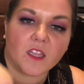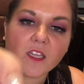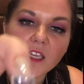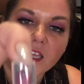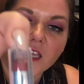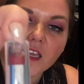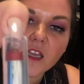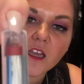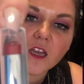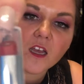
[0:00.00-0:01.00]
Clinique
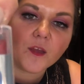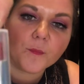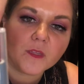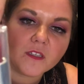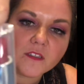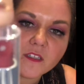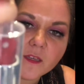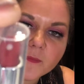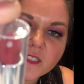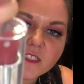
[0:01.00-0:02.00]

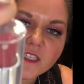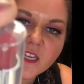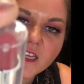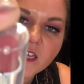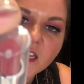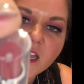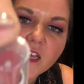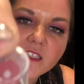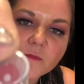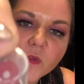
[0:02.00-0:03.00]
lipstick. It
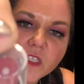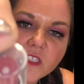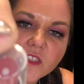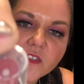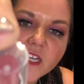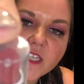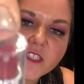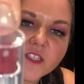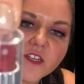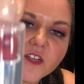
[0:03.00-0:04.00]
has
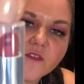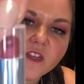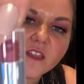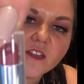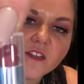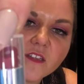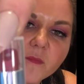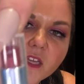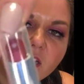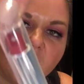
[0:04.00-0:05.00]
moisturizer right there in the
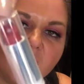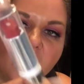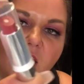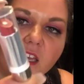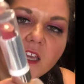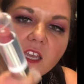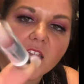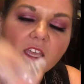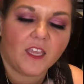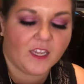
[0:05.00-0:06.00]
middle.
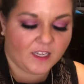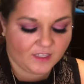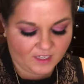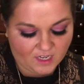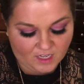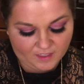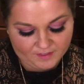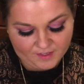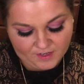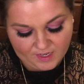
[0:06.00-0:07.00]
And the
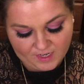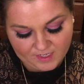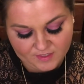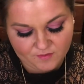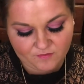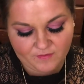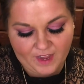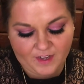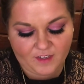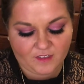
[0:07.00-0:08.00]
color is
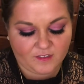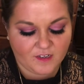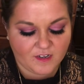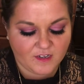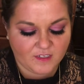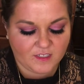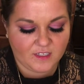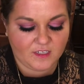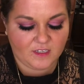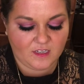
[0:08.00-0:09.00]
Red Alert.
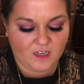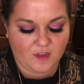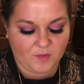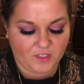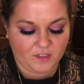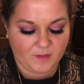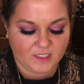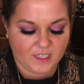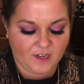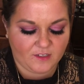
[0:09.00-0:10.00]
I'm a little bit
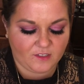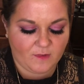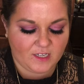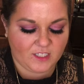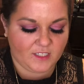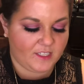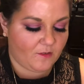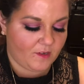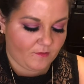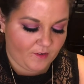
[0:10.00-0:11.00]
scared to swatch it because I don't
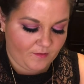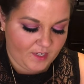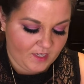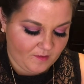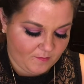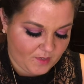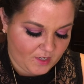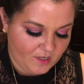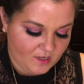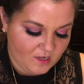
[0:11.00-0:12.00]
want to ruin it, but.